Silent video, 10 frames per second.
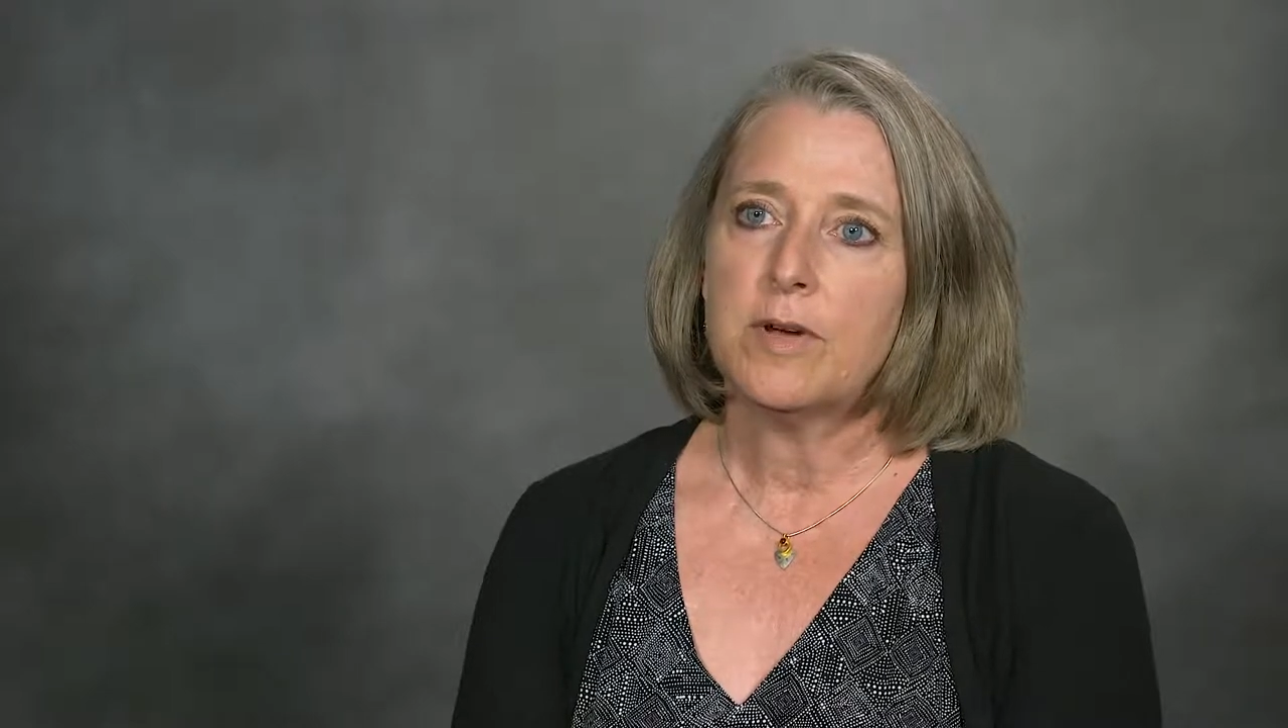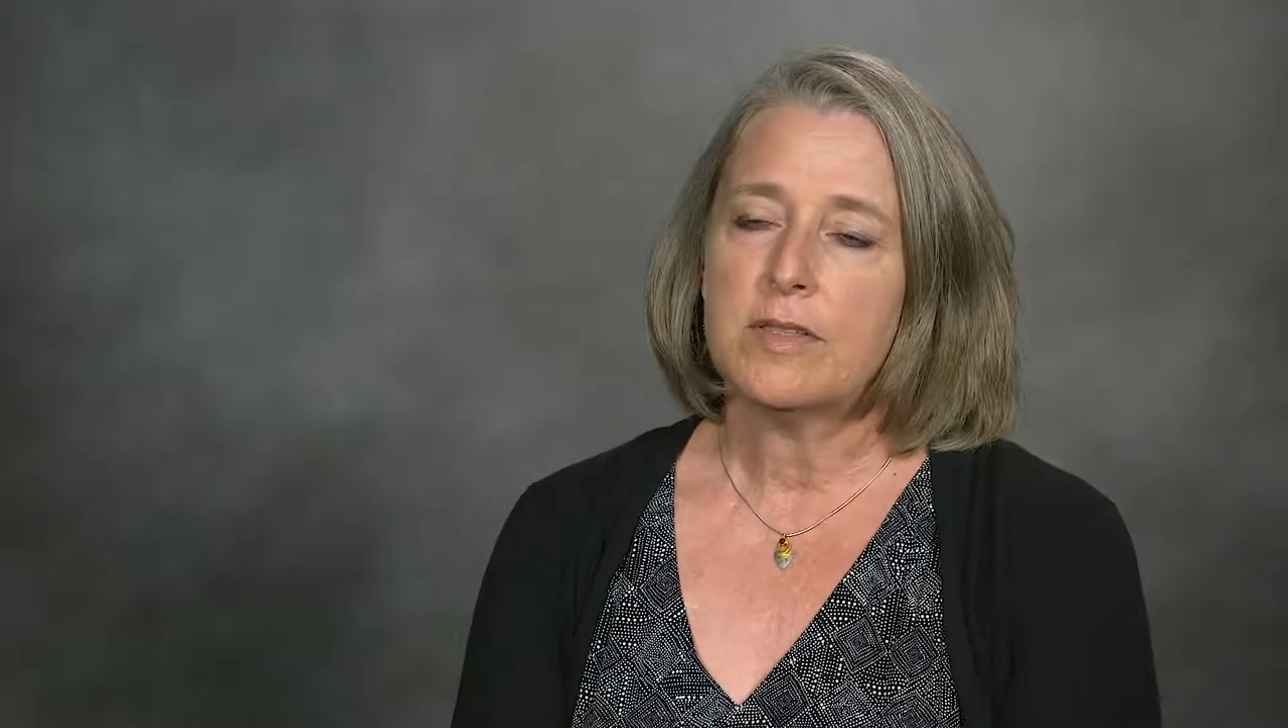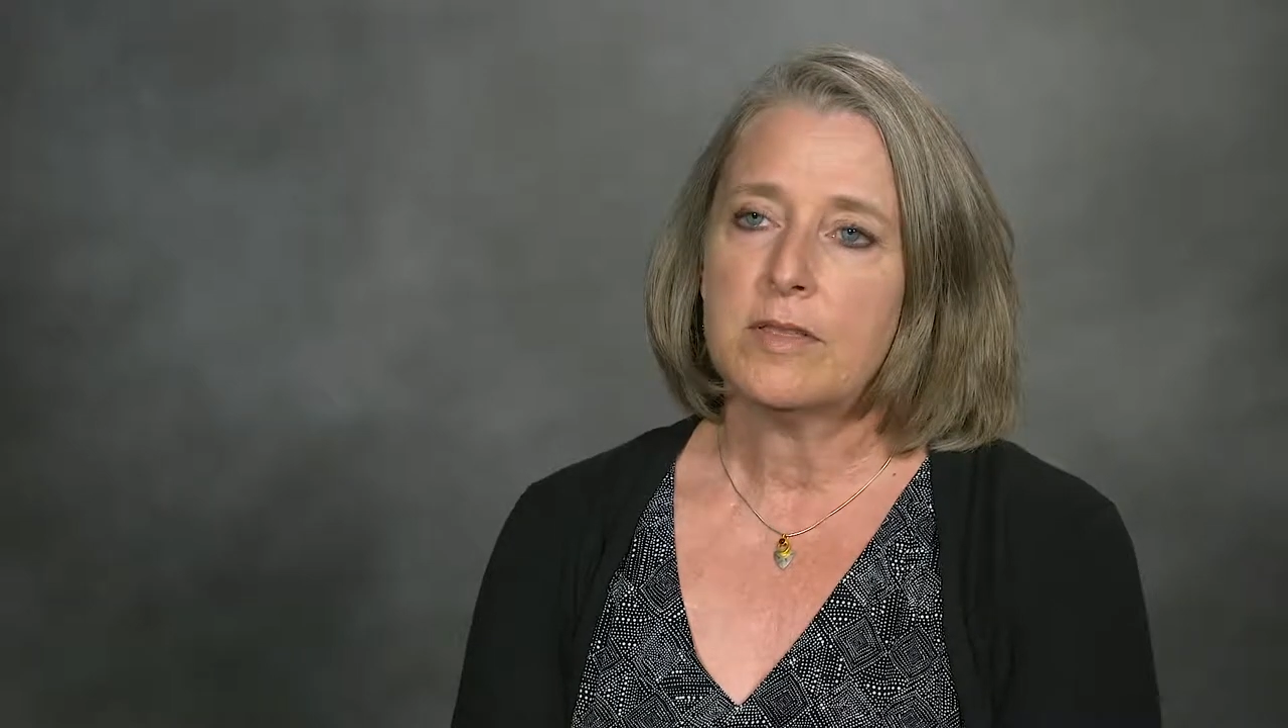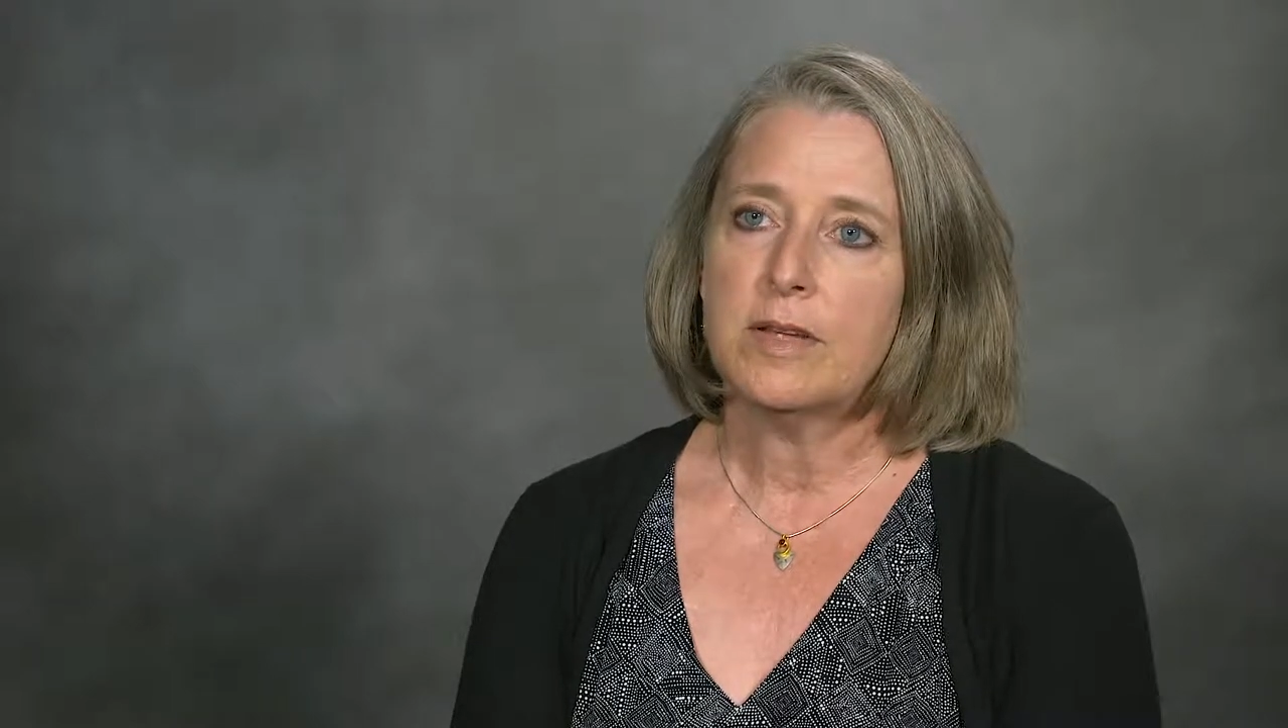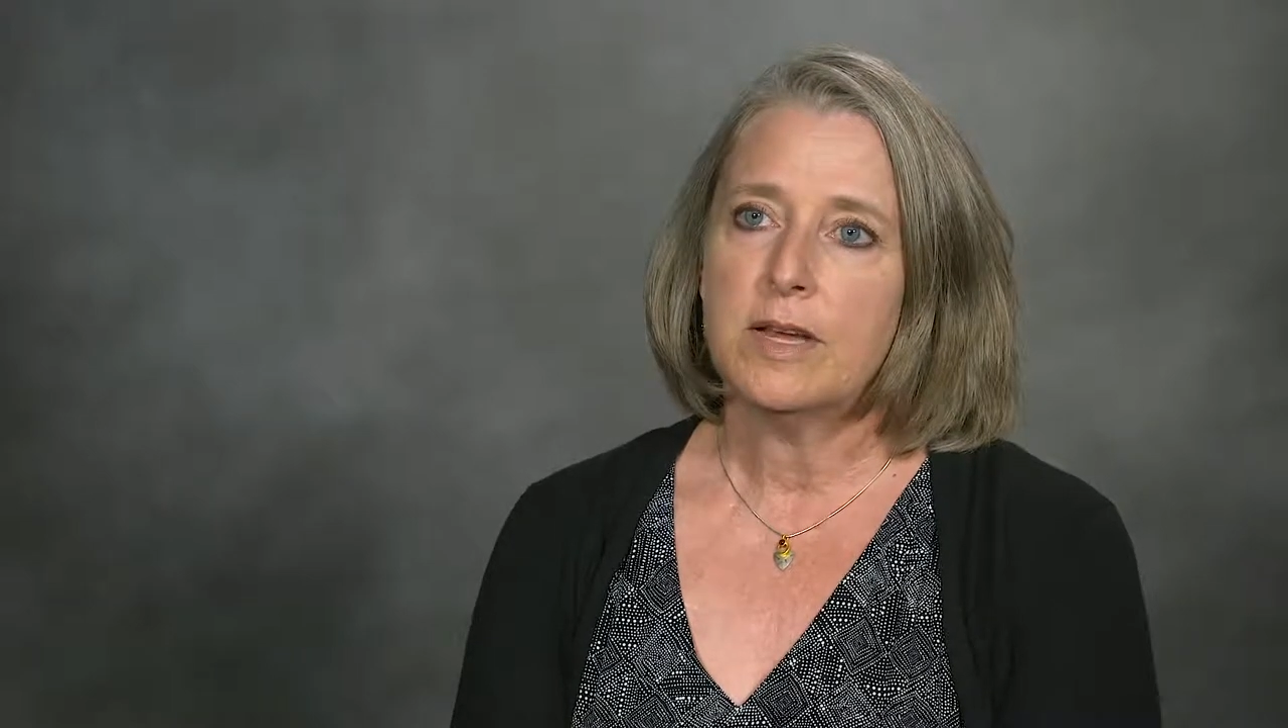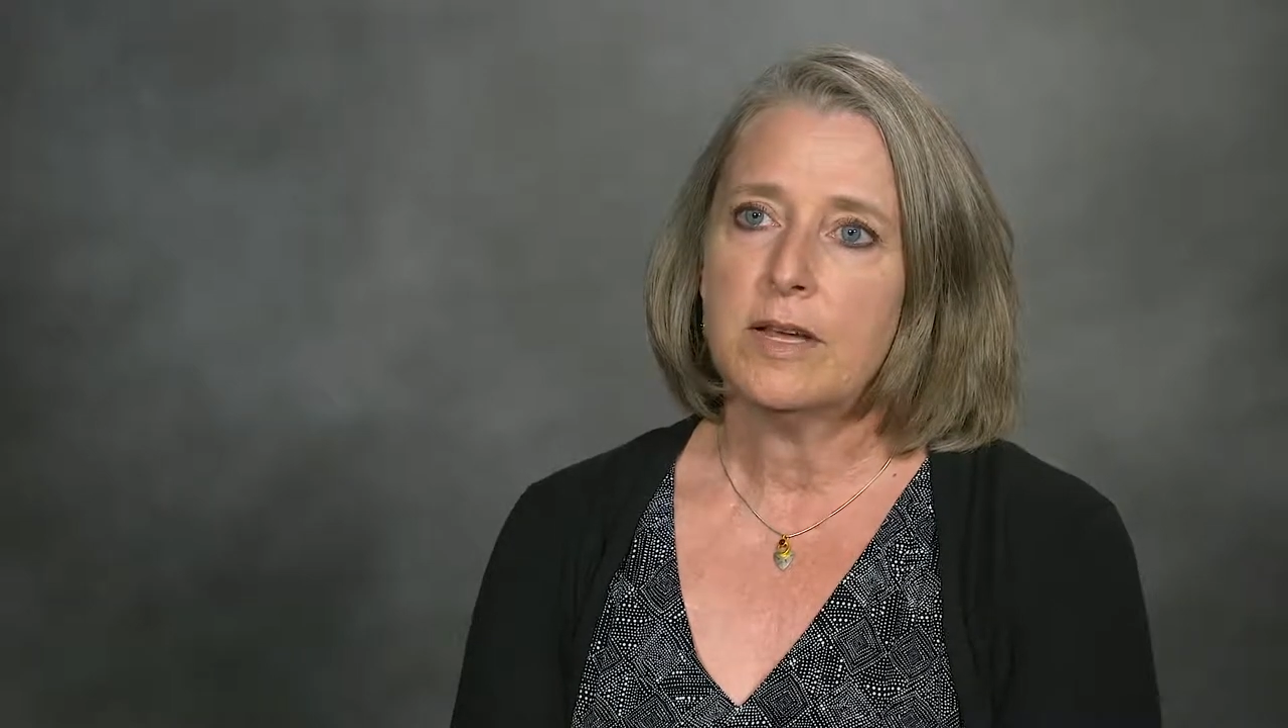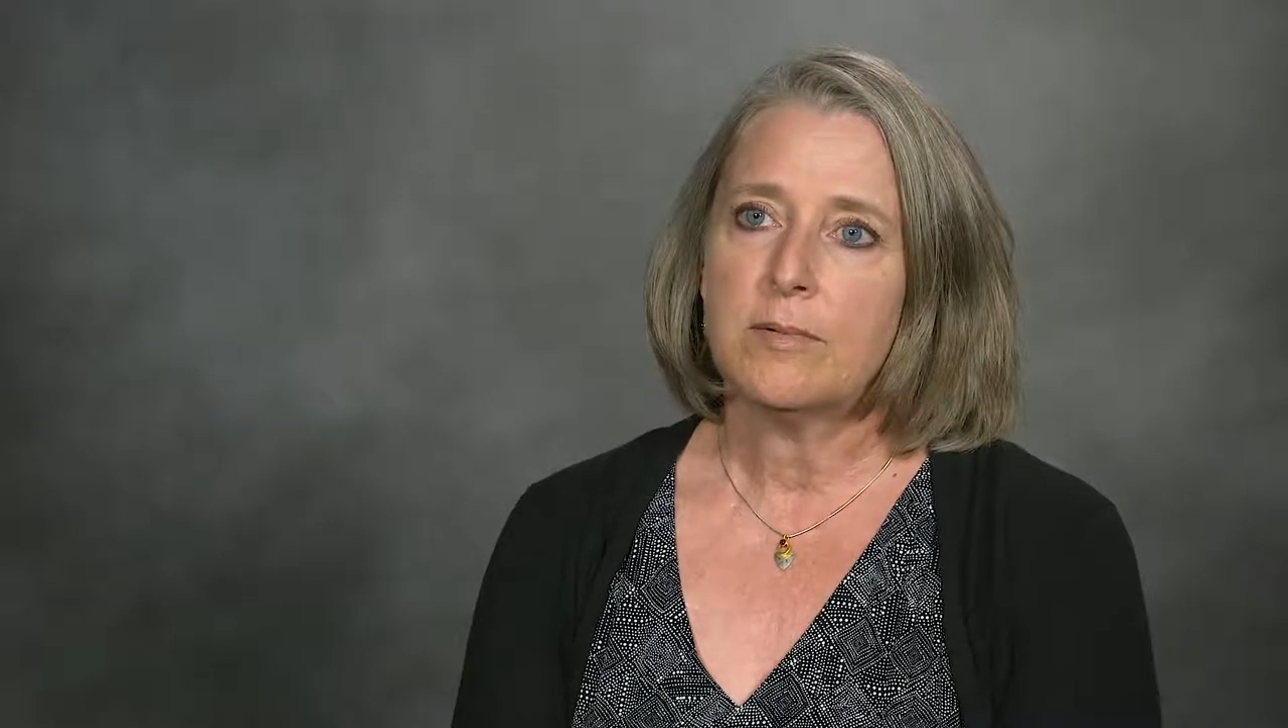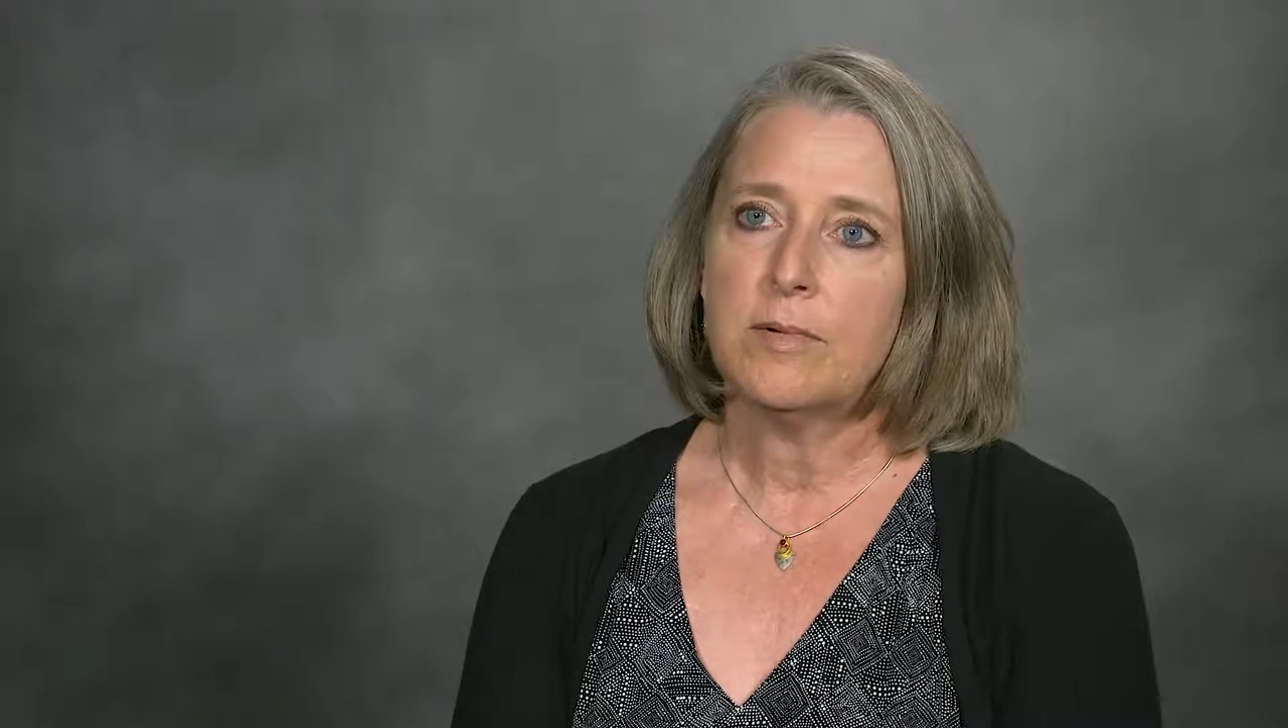breast clinic